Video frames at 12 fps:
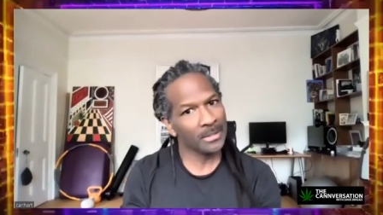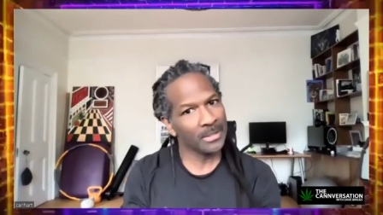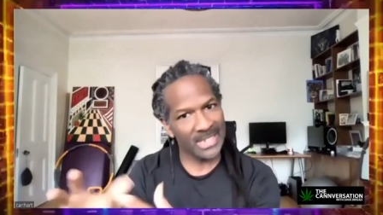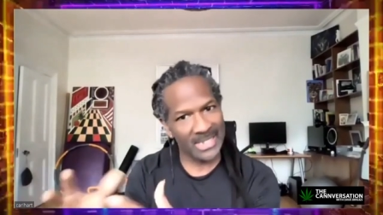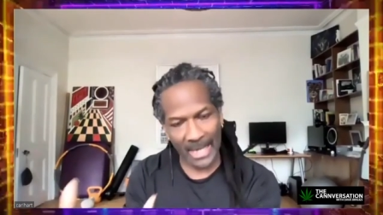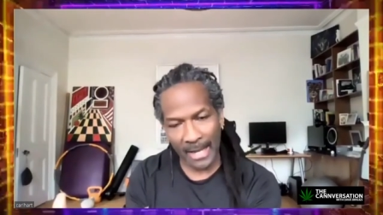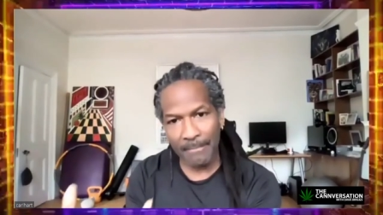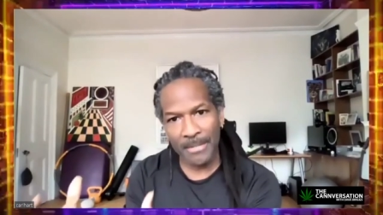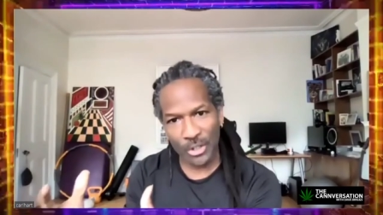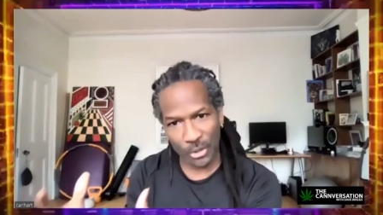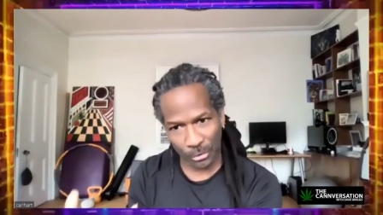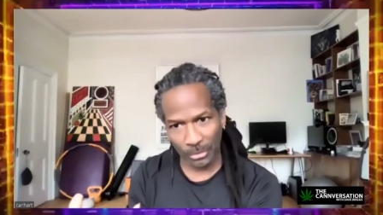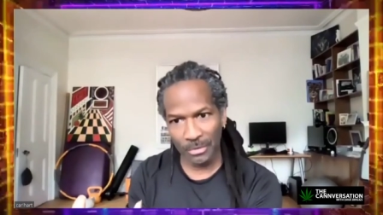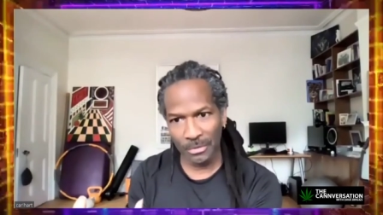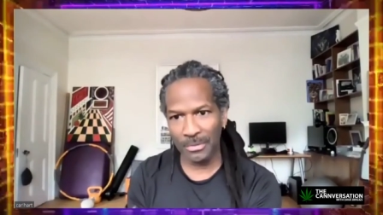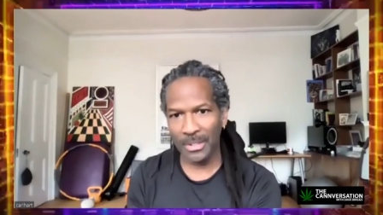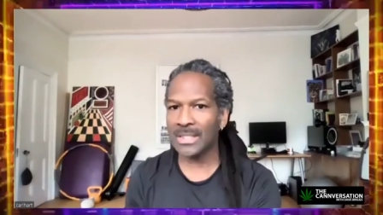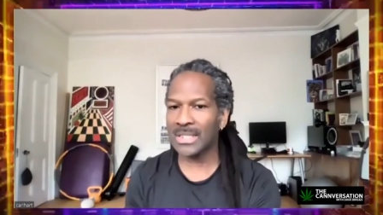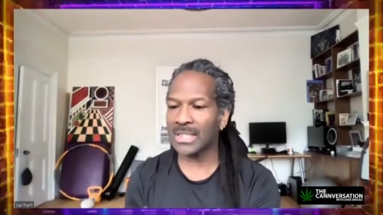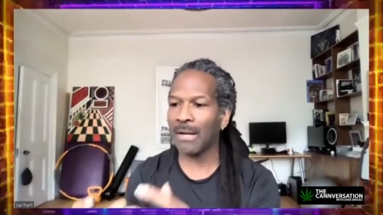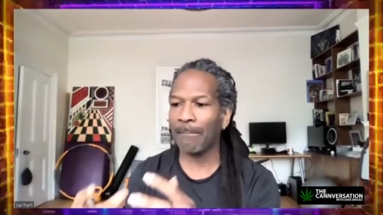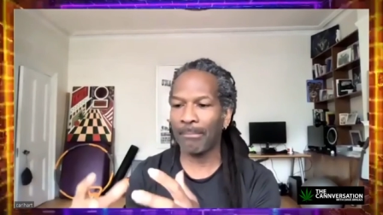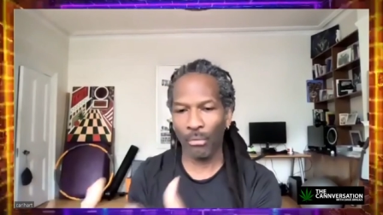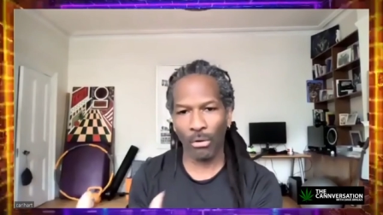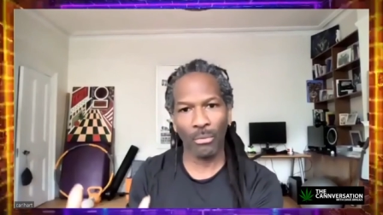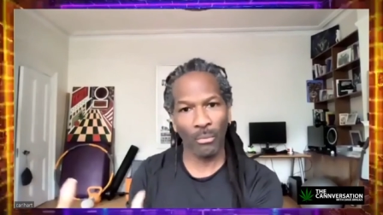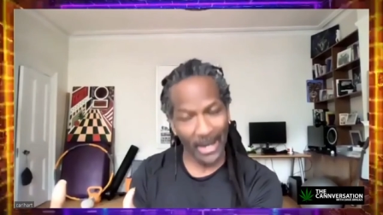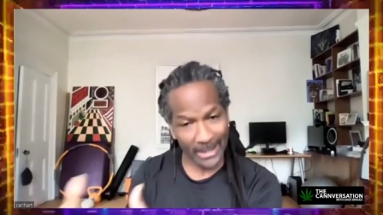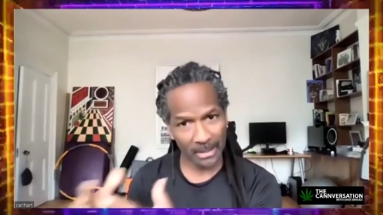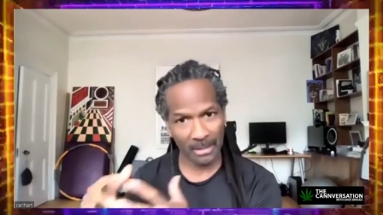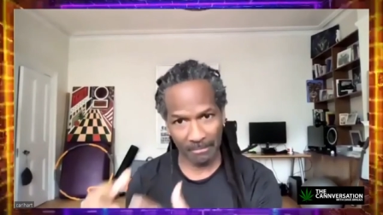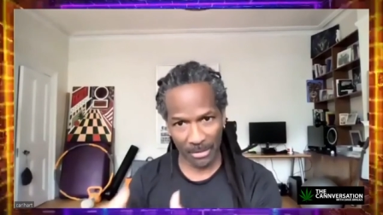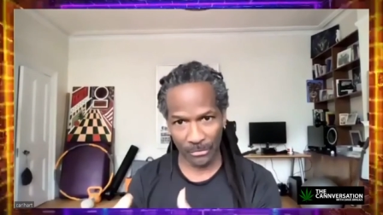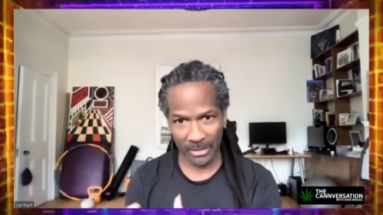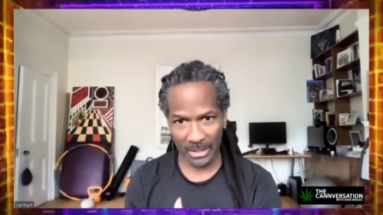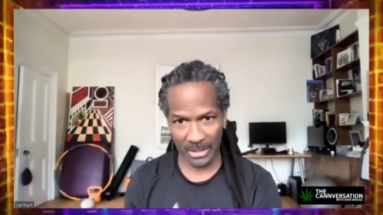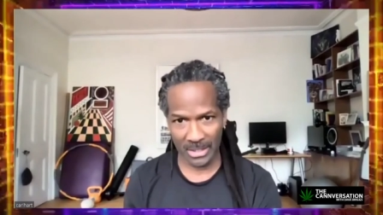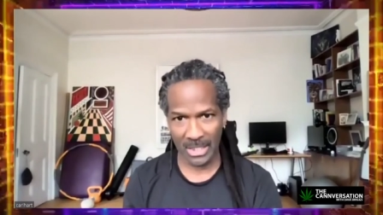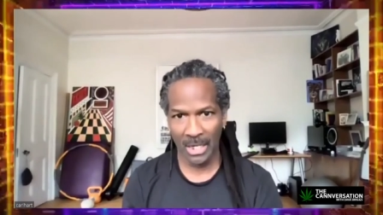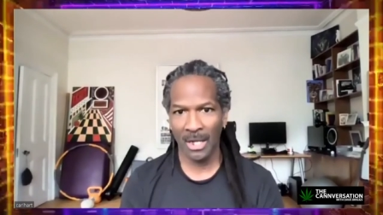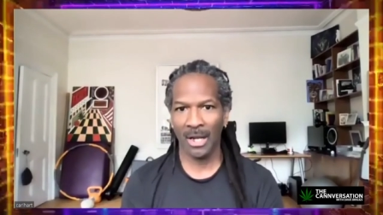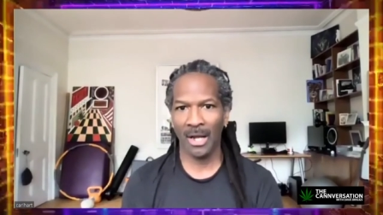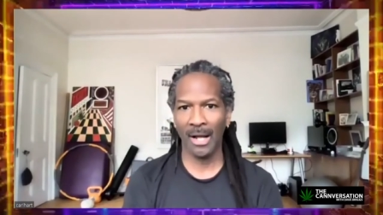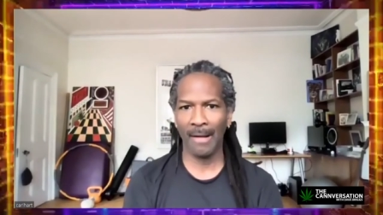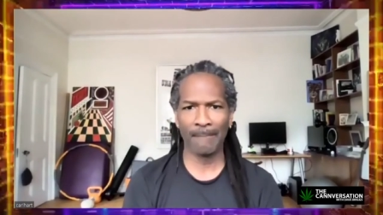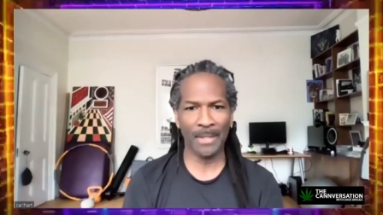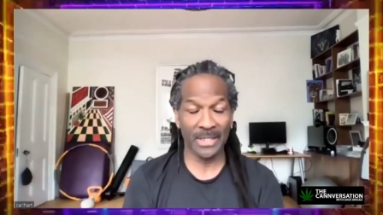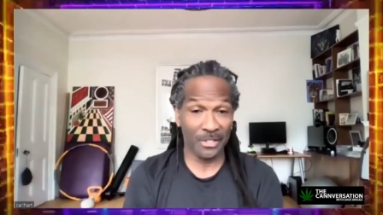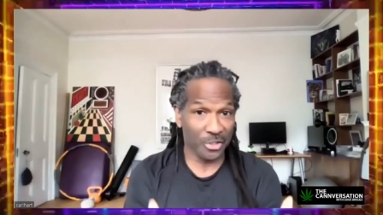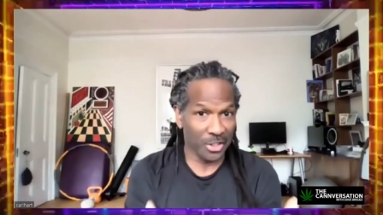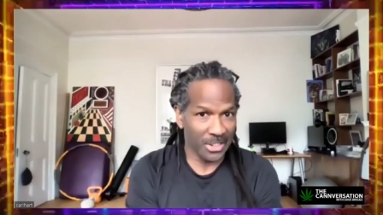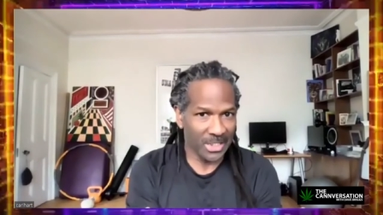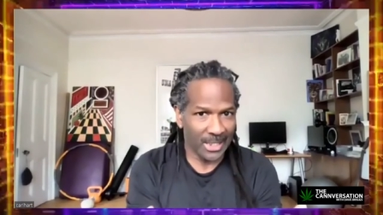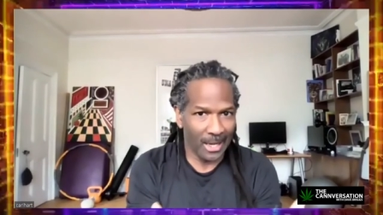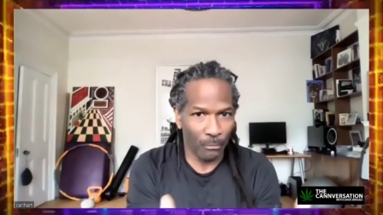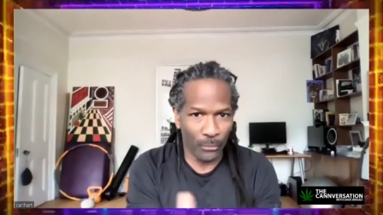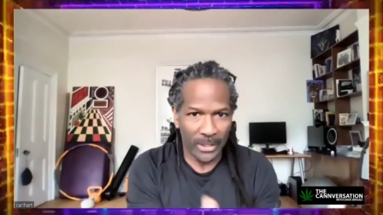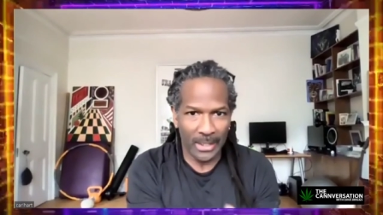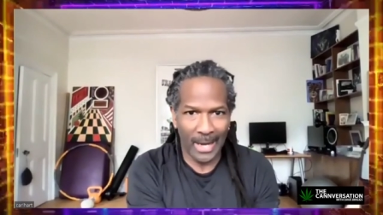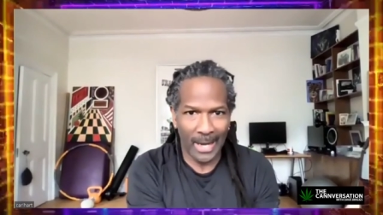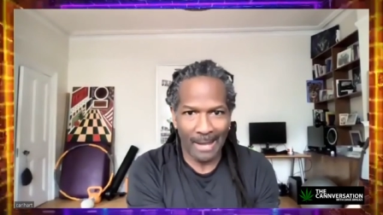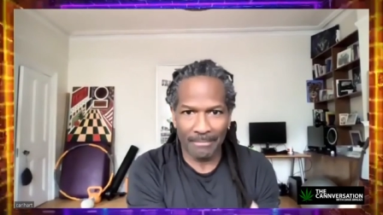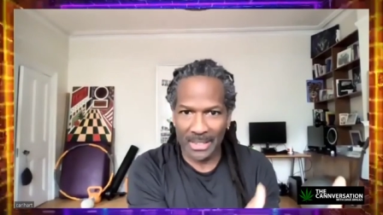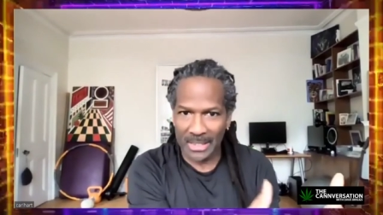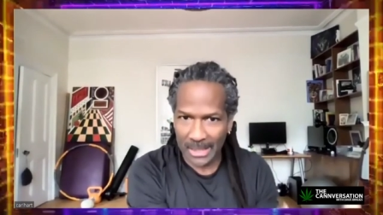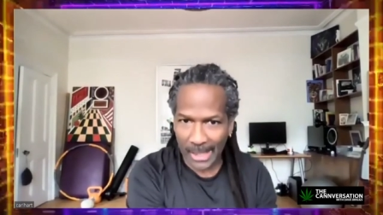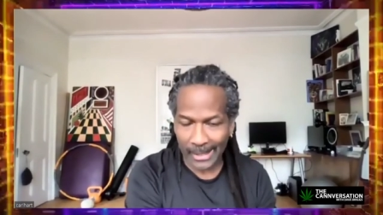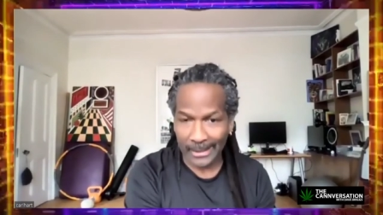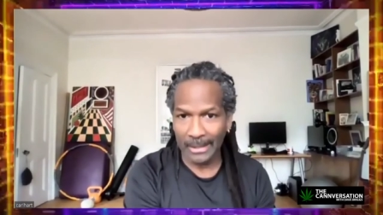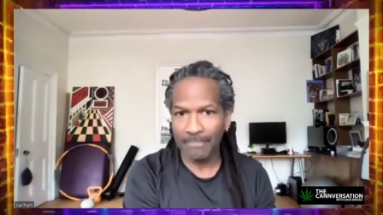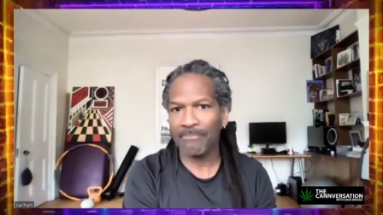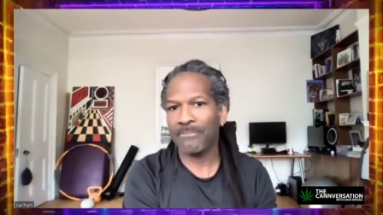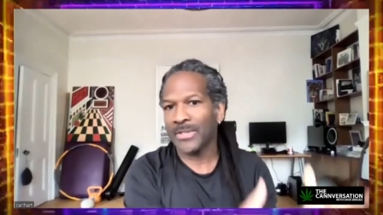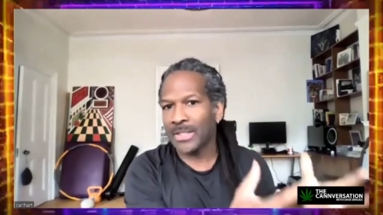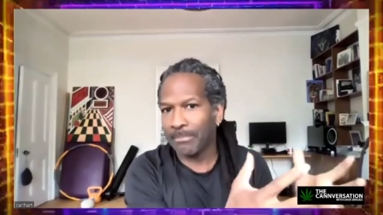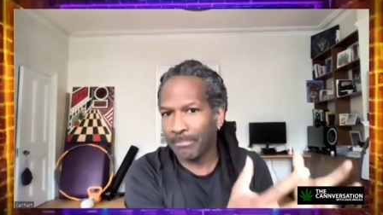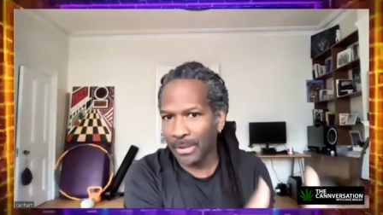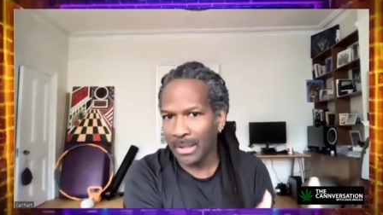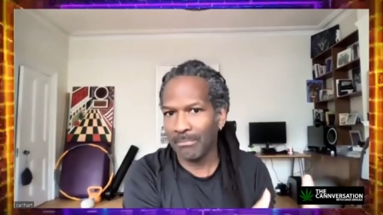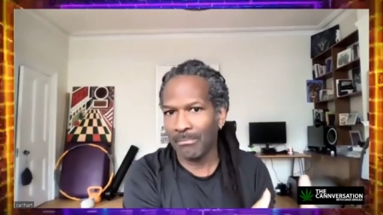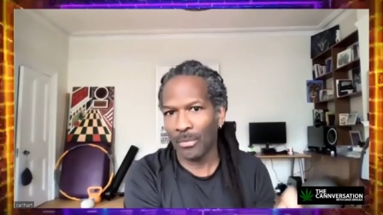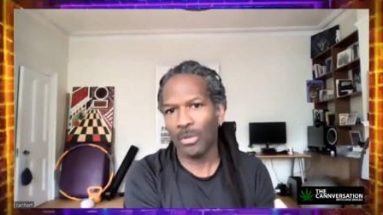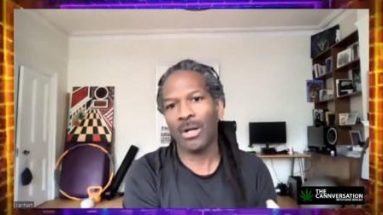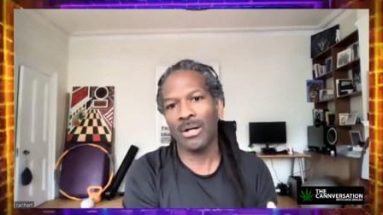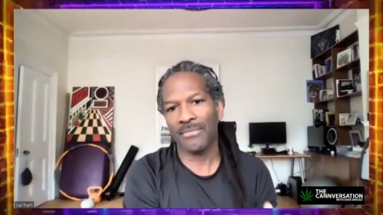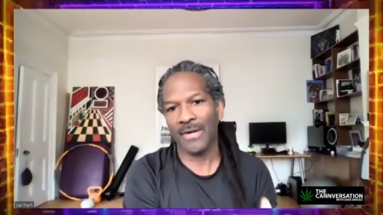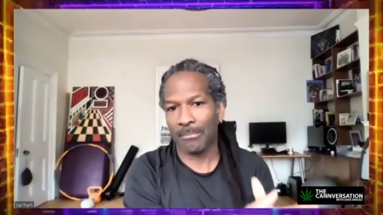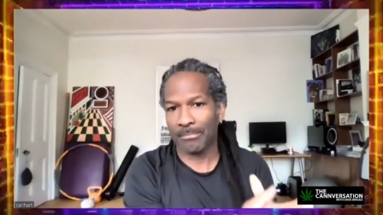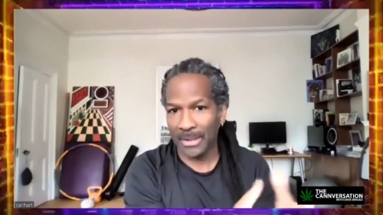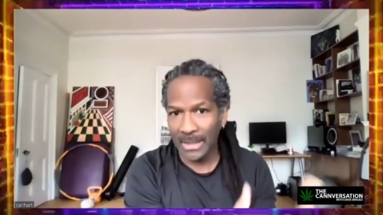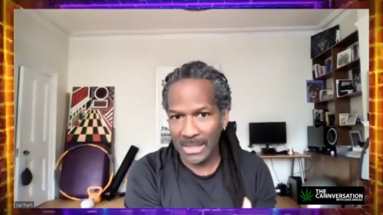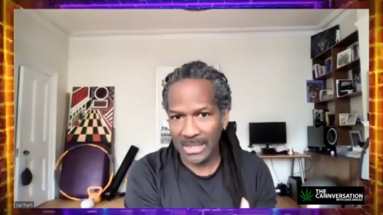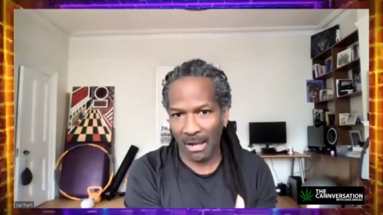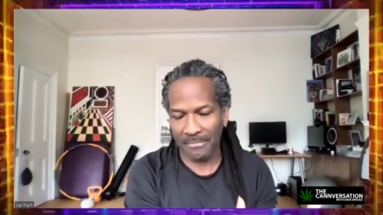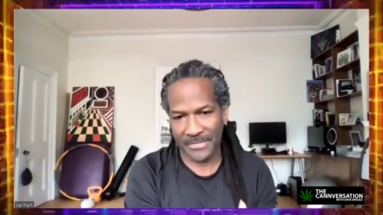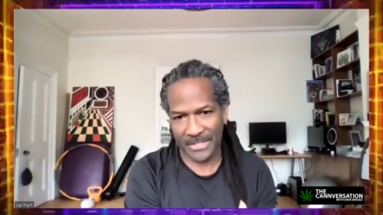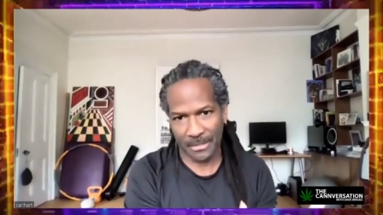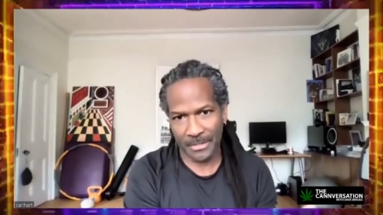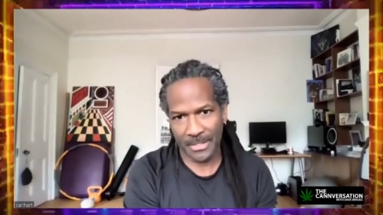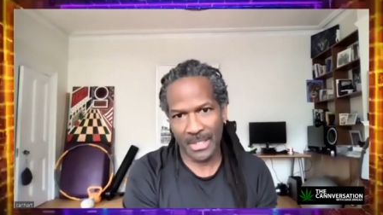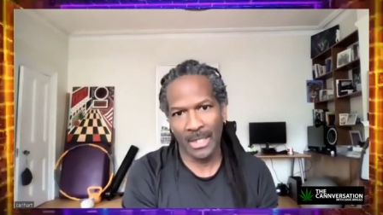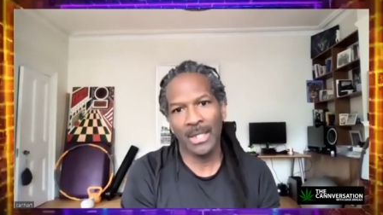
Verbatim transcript: the same is true in some poor white communities um, but it's just that we have decided to put more of our police officers